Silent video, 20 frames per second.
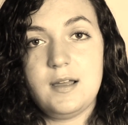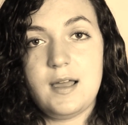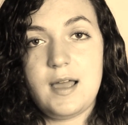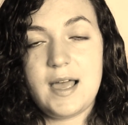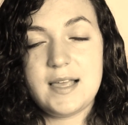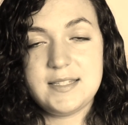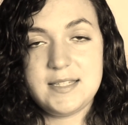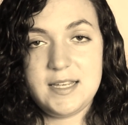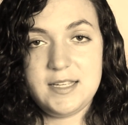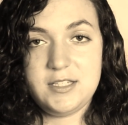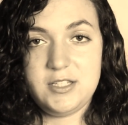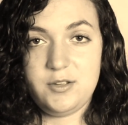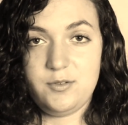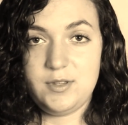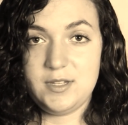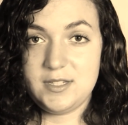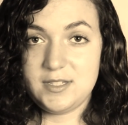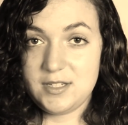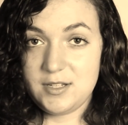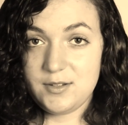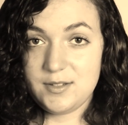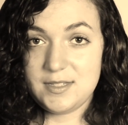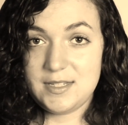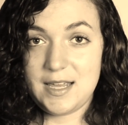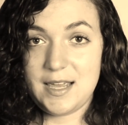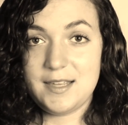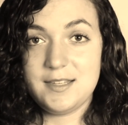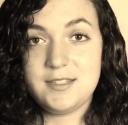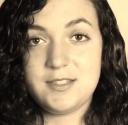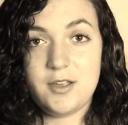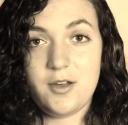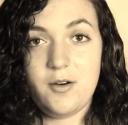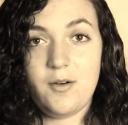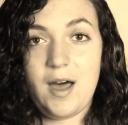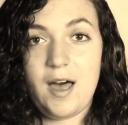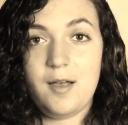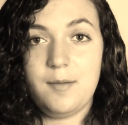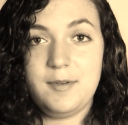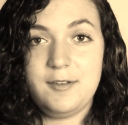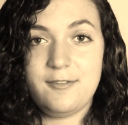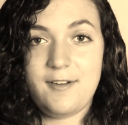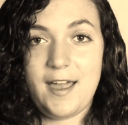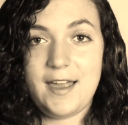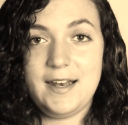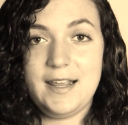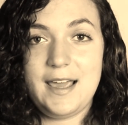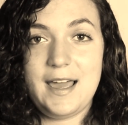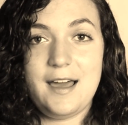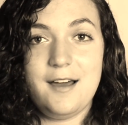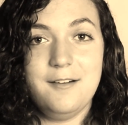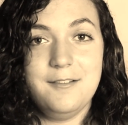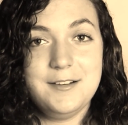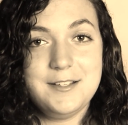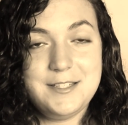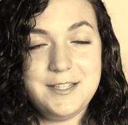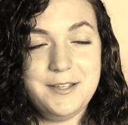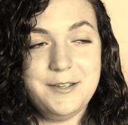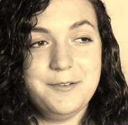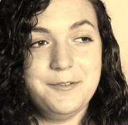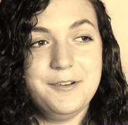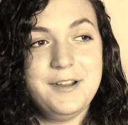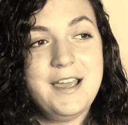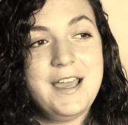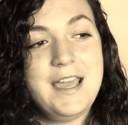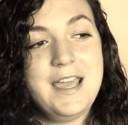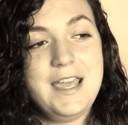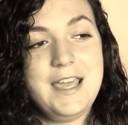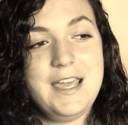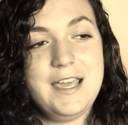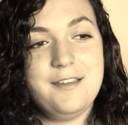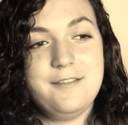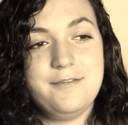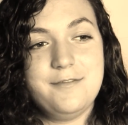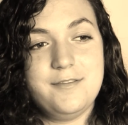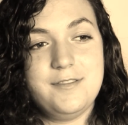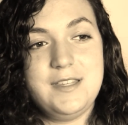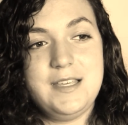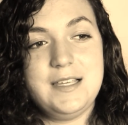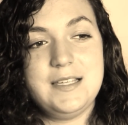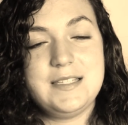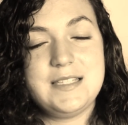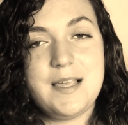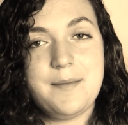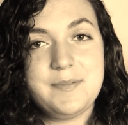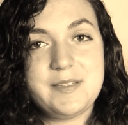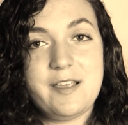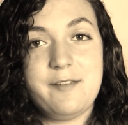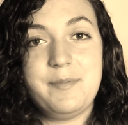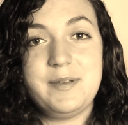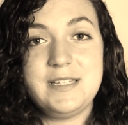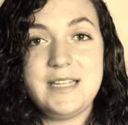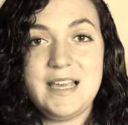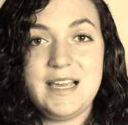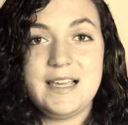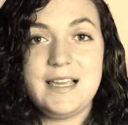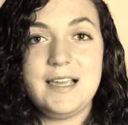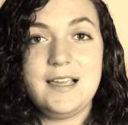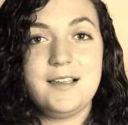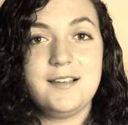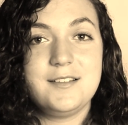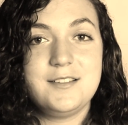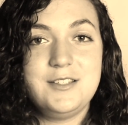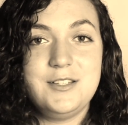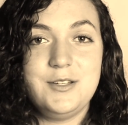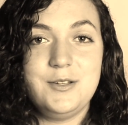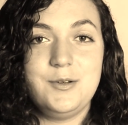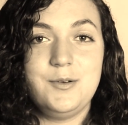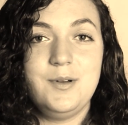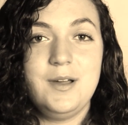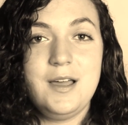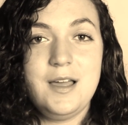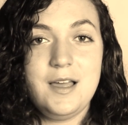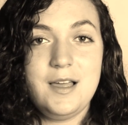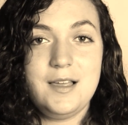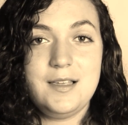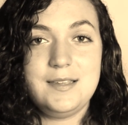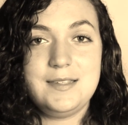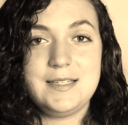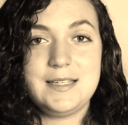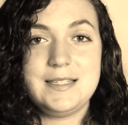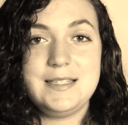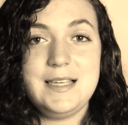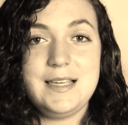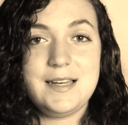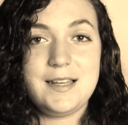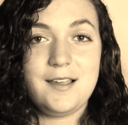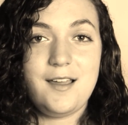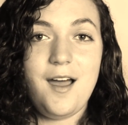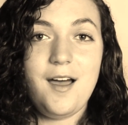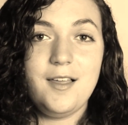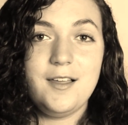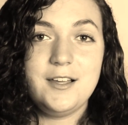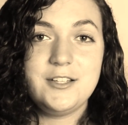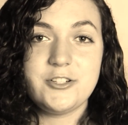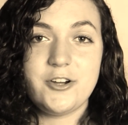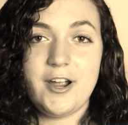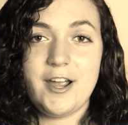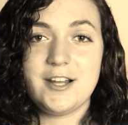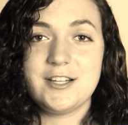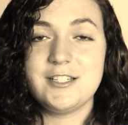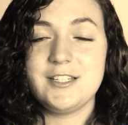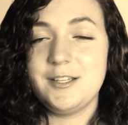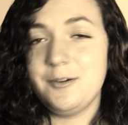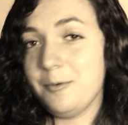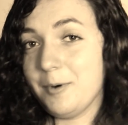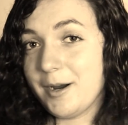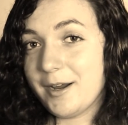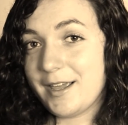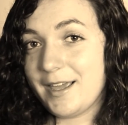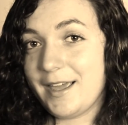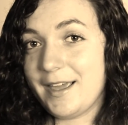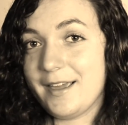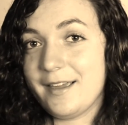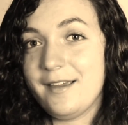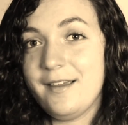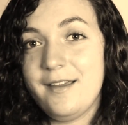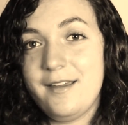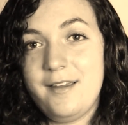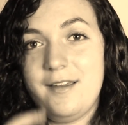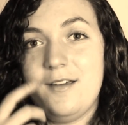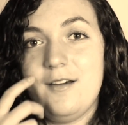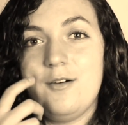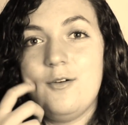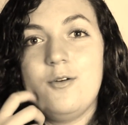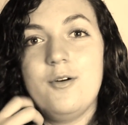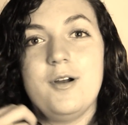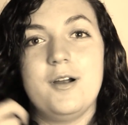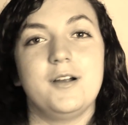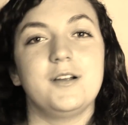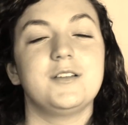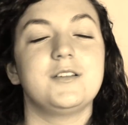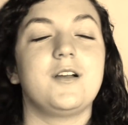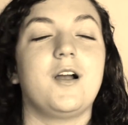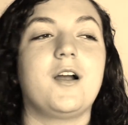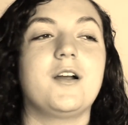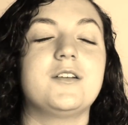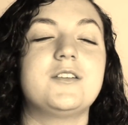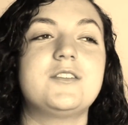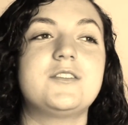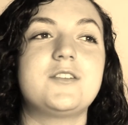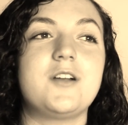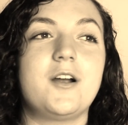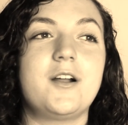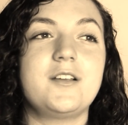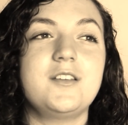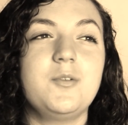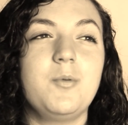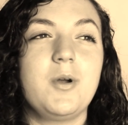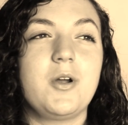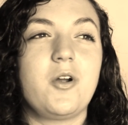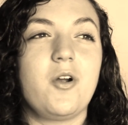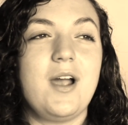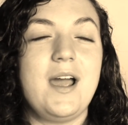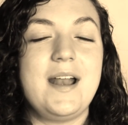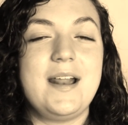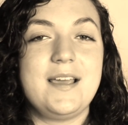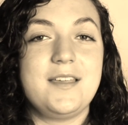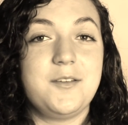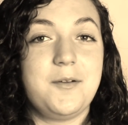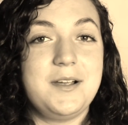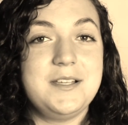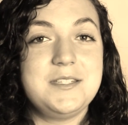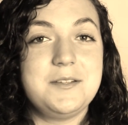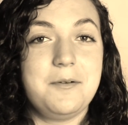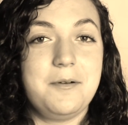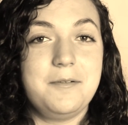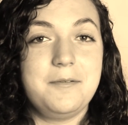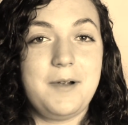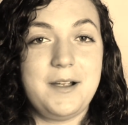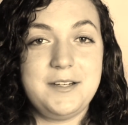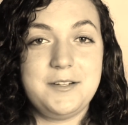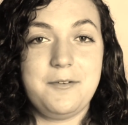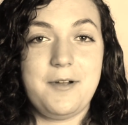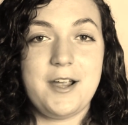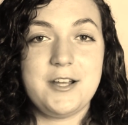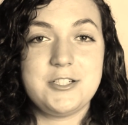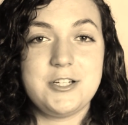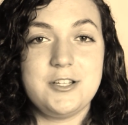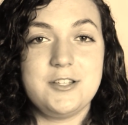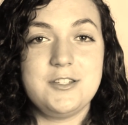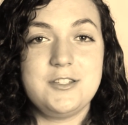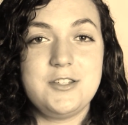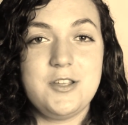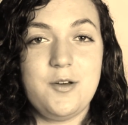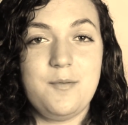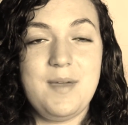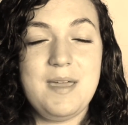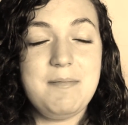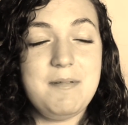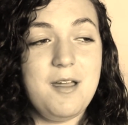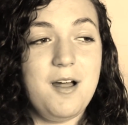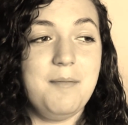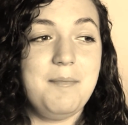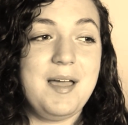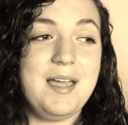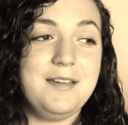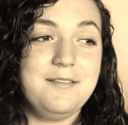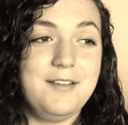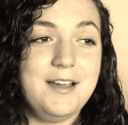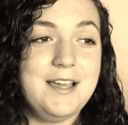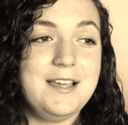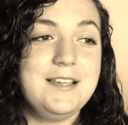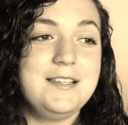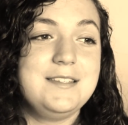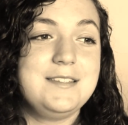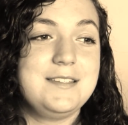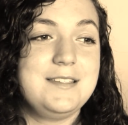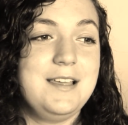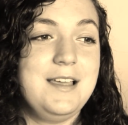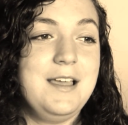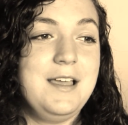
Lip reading: essay due this Tuesday, so I'll be finding out soon if the steps I've been taking to succeed in college are actually working, or are starting to work, or heading in the right direction. So maybe all my advice